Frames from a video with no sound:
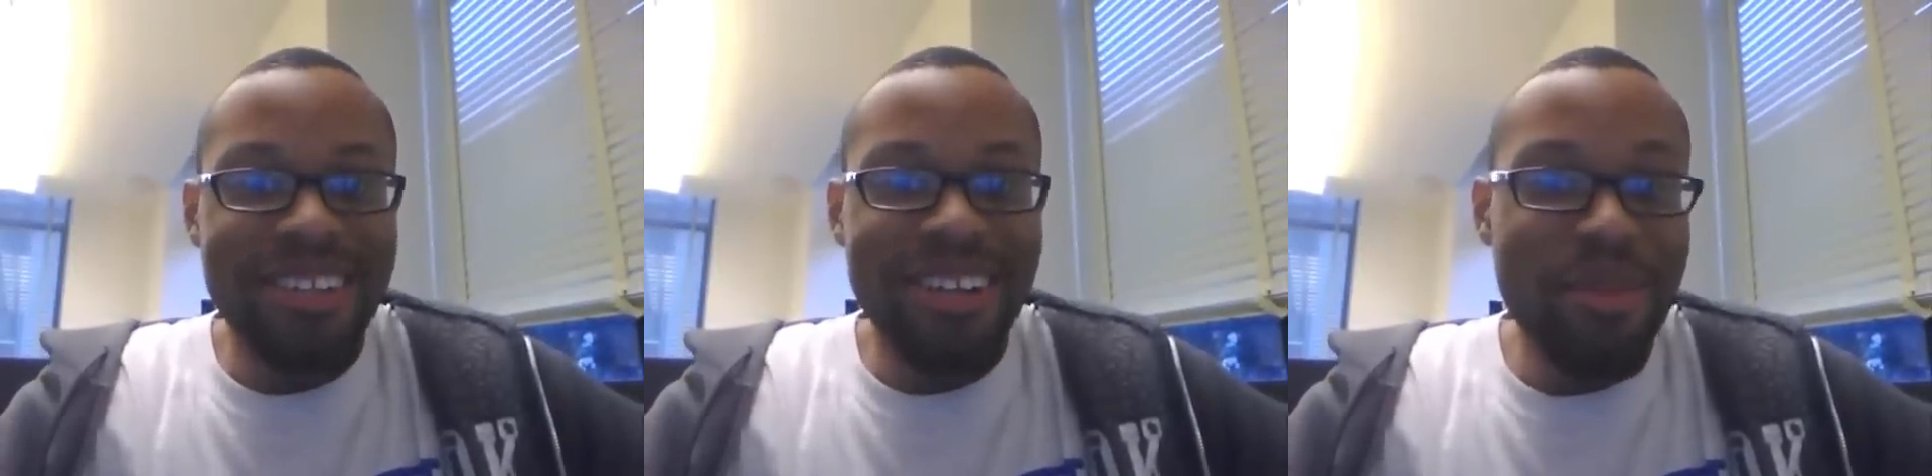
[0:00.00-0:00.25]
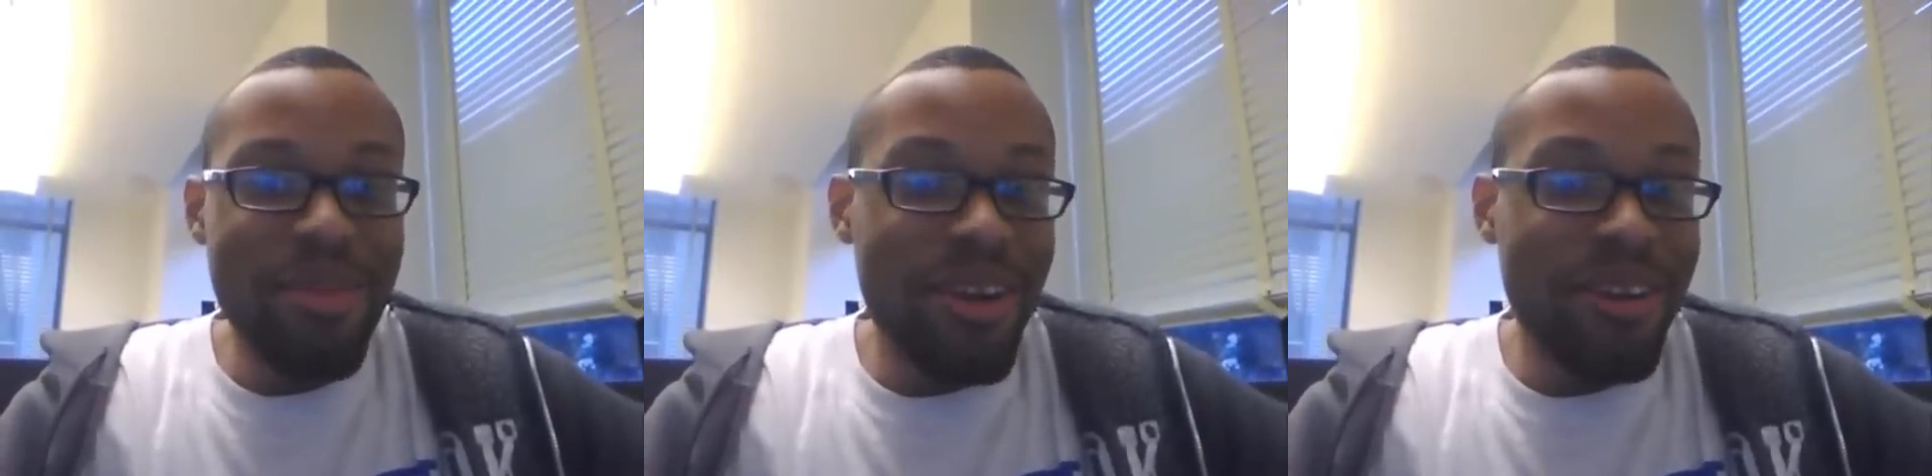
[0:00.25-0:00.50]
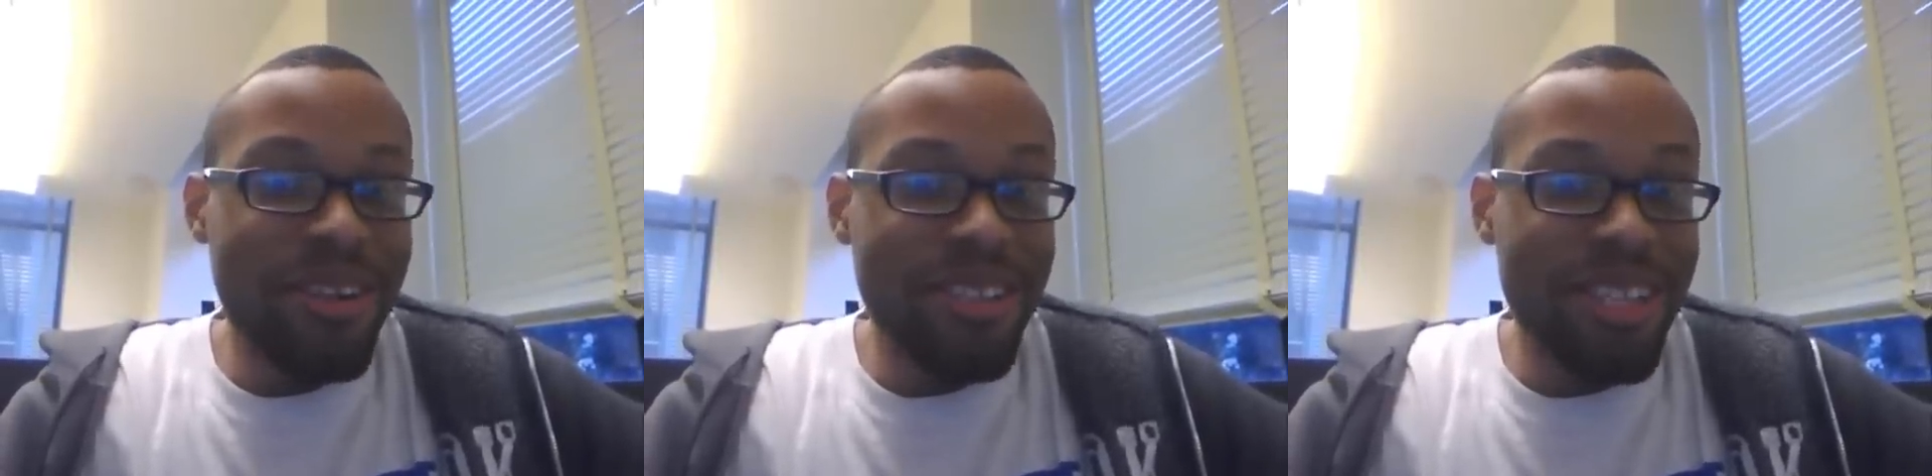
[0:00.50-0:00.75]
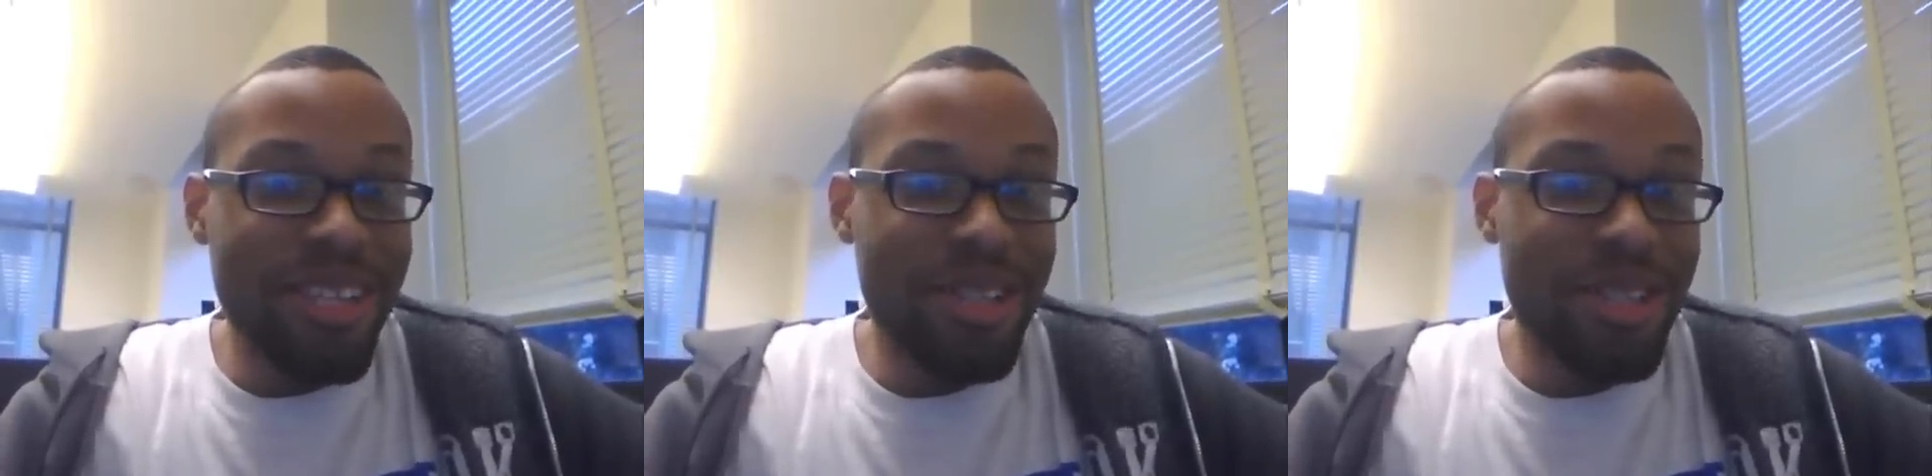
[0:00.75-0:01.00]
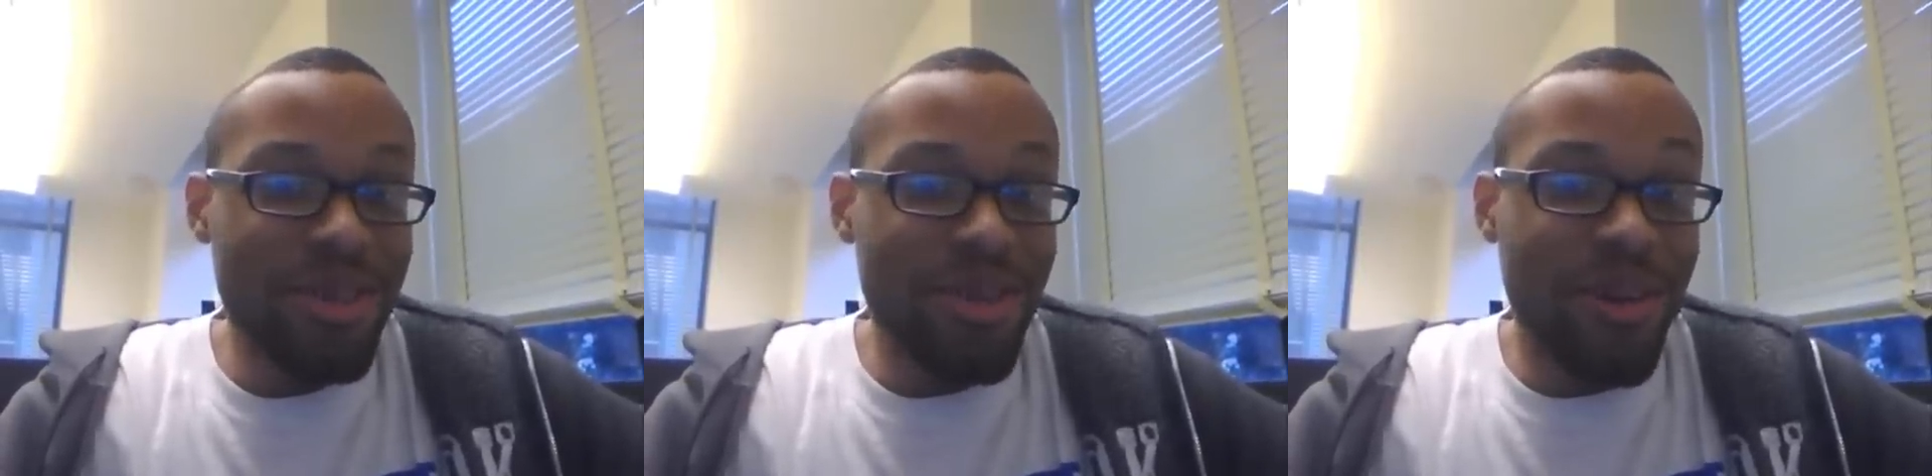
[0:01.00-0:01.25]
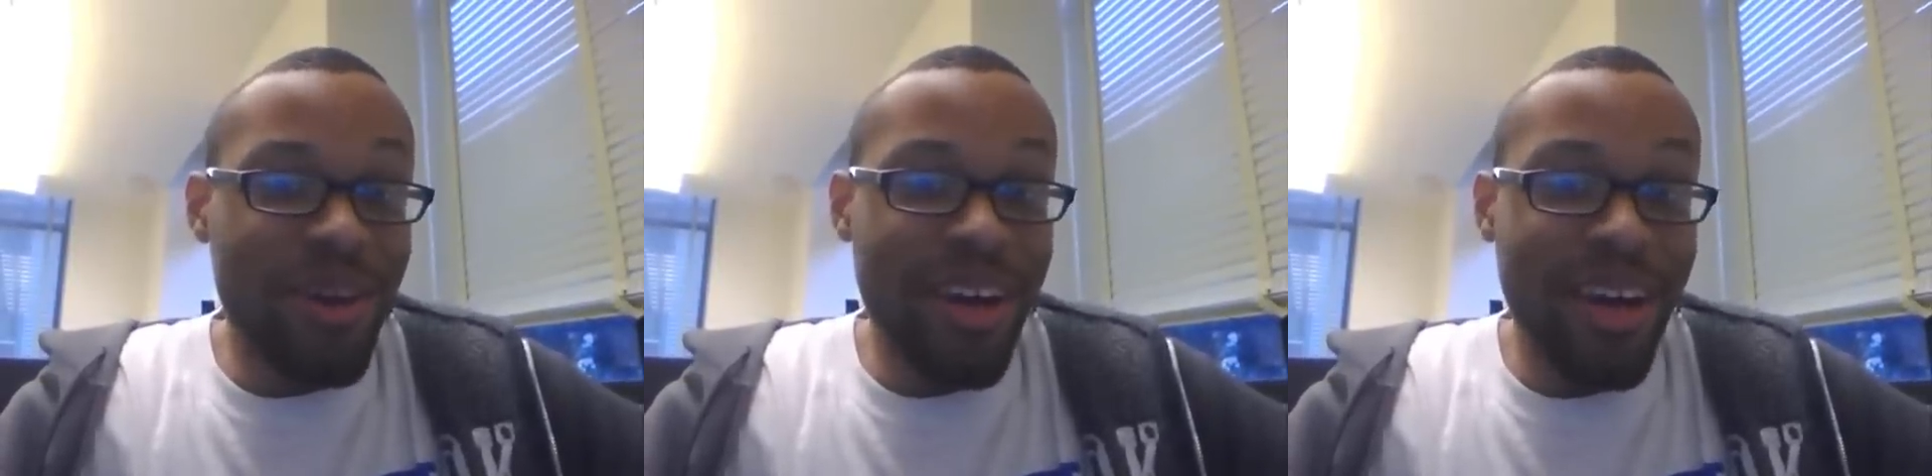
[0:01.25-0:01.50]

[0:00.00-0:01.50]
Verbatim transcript: and I'm here to teach you